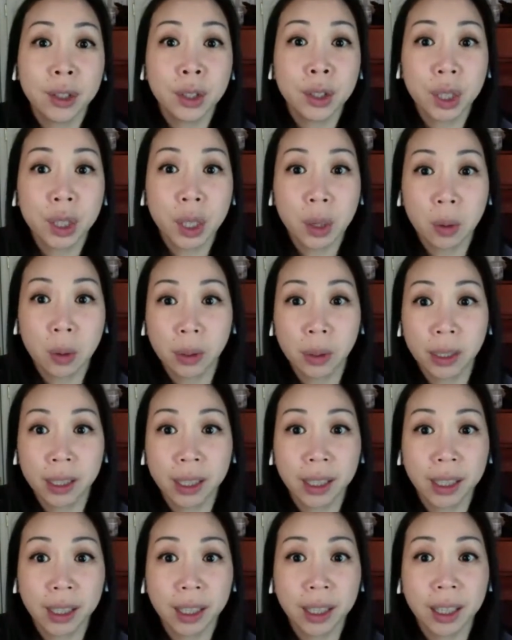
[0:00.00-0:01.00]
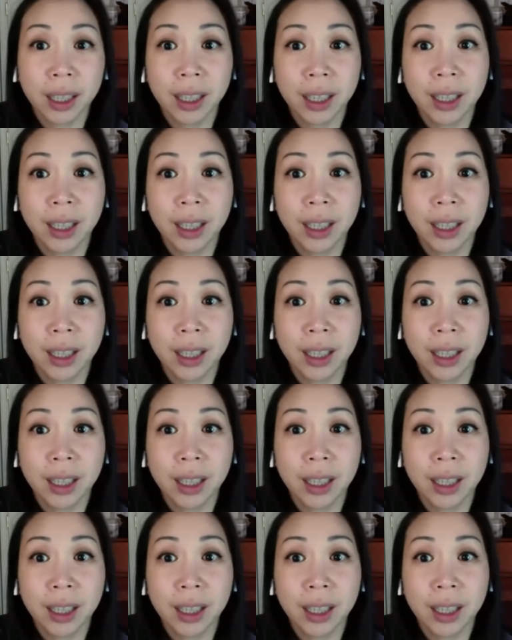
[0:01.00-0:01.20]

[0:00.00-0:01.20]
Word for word: slowly,